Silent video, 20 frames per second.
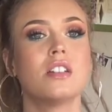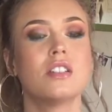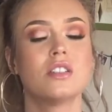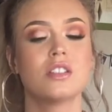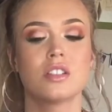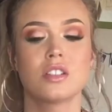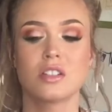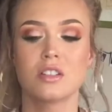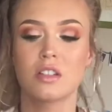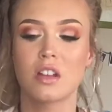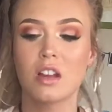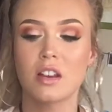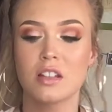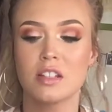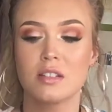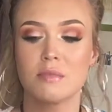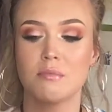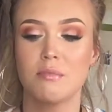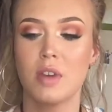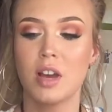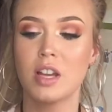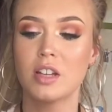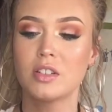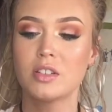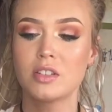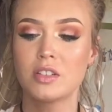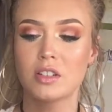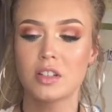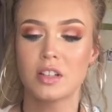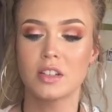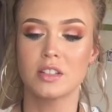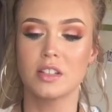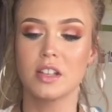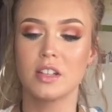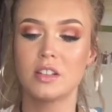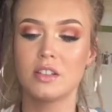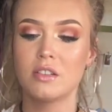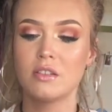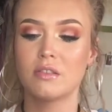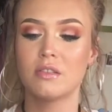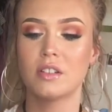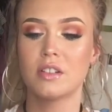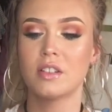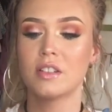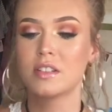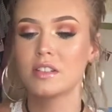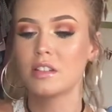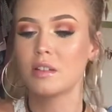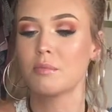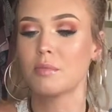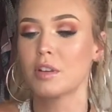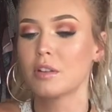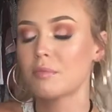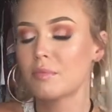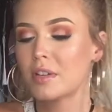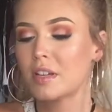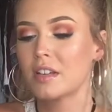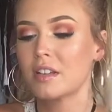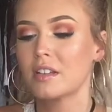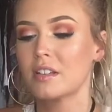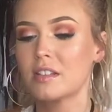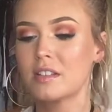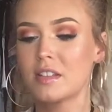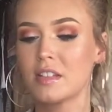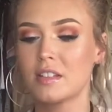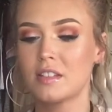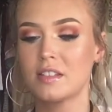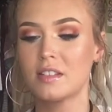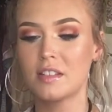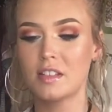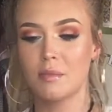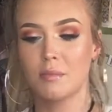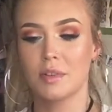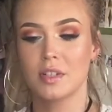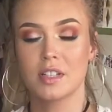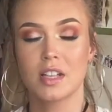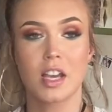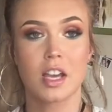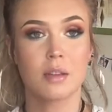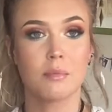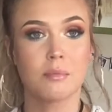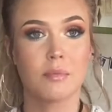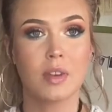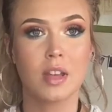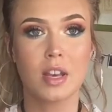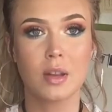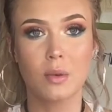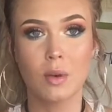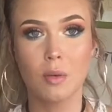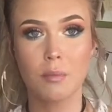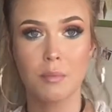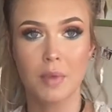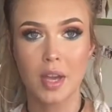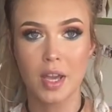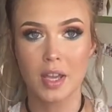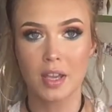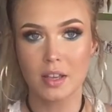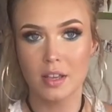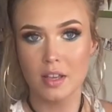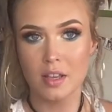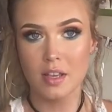just not as much as I do in the summer because it's summertime and I want my